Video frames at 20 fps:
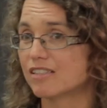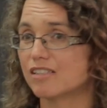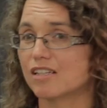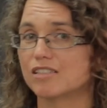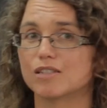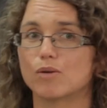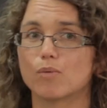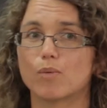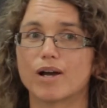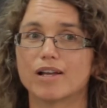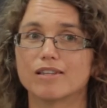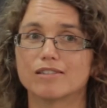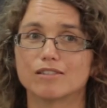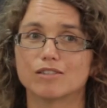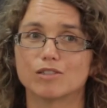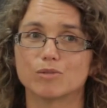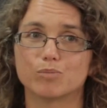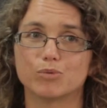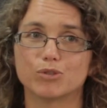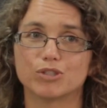So she
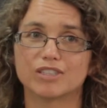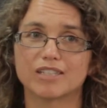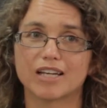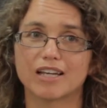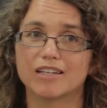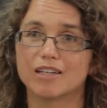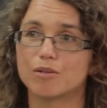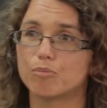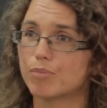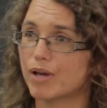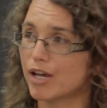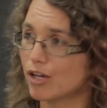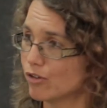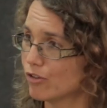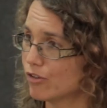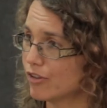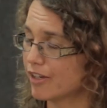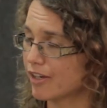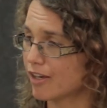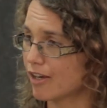wanted to put Tandi back
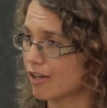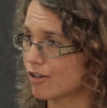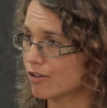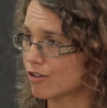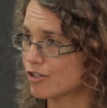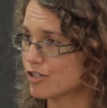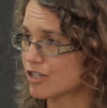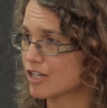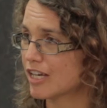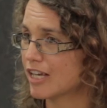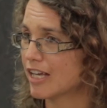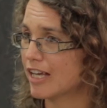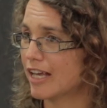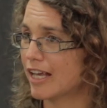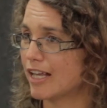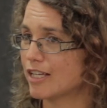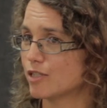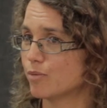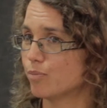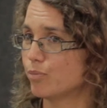on the couch,
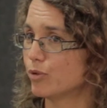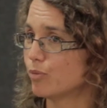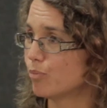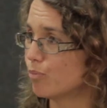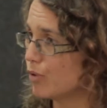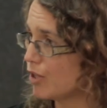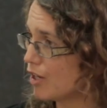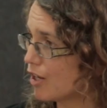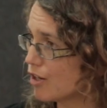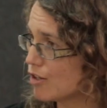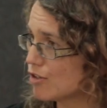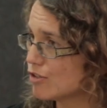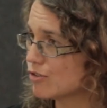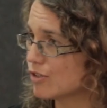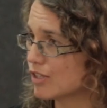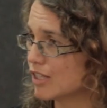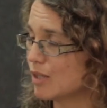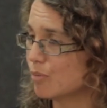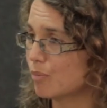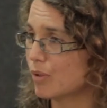and she put pillows
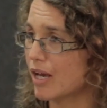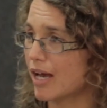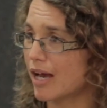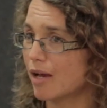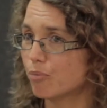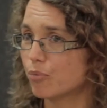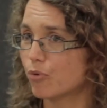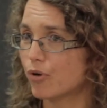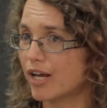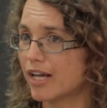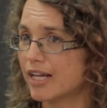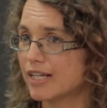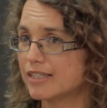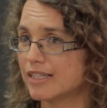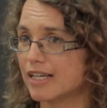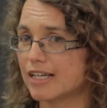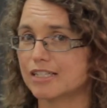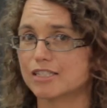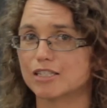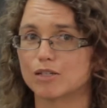to keep her
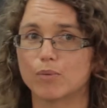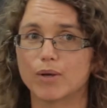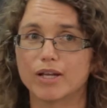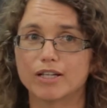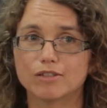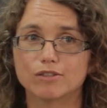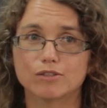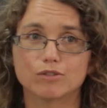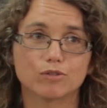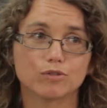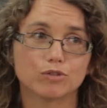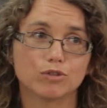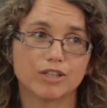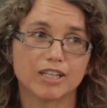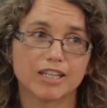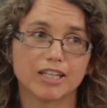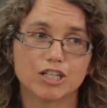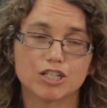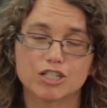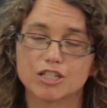upright, and she went to
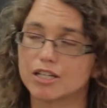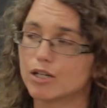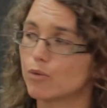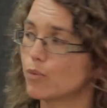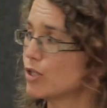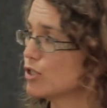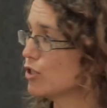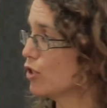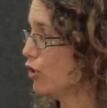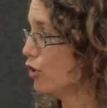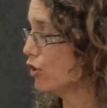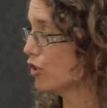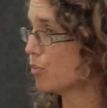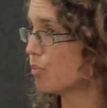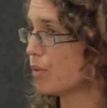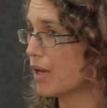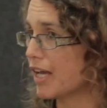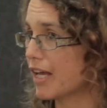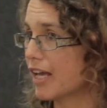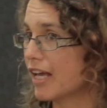the kitchen, and when she
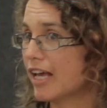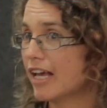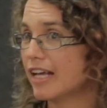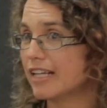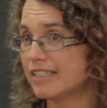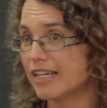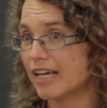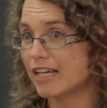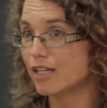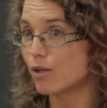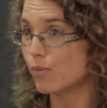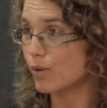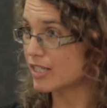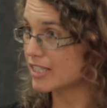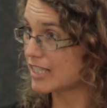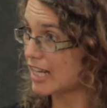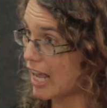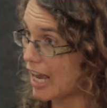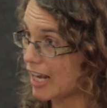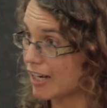looked back, Tandi
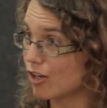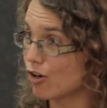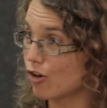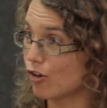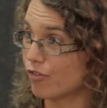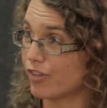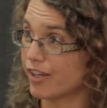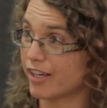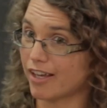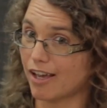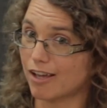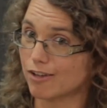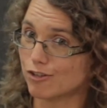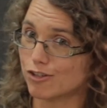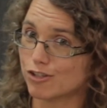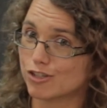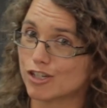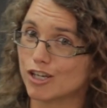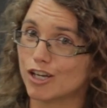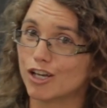was sliding off the
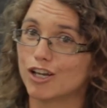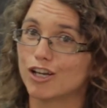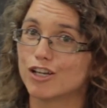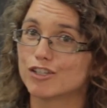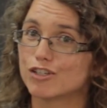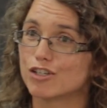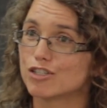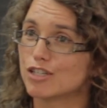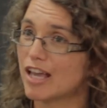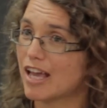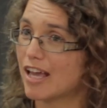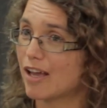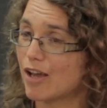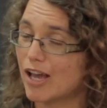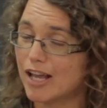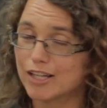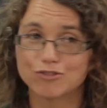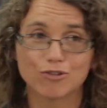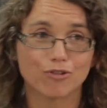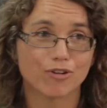couch. So she
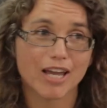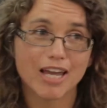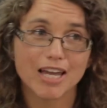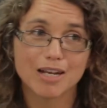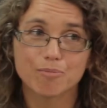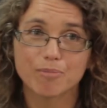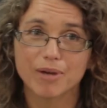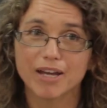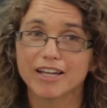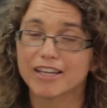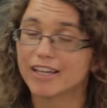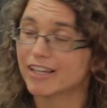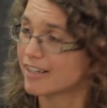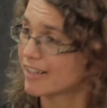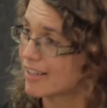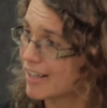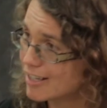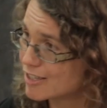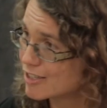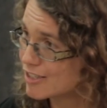had to run back
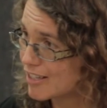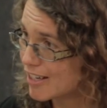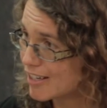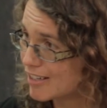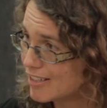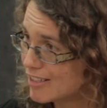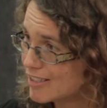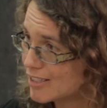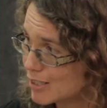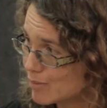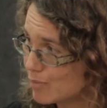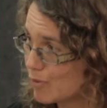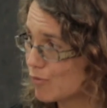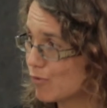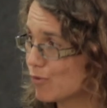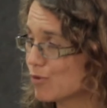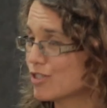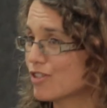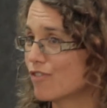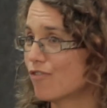and catch Tandi just
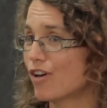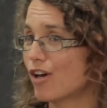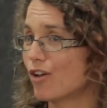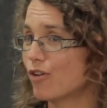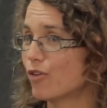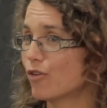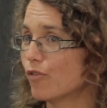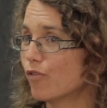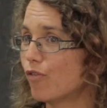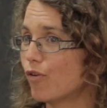before she fell on the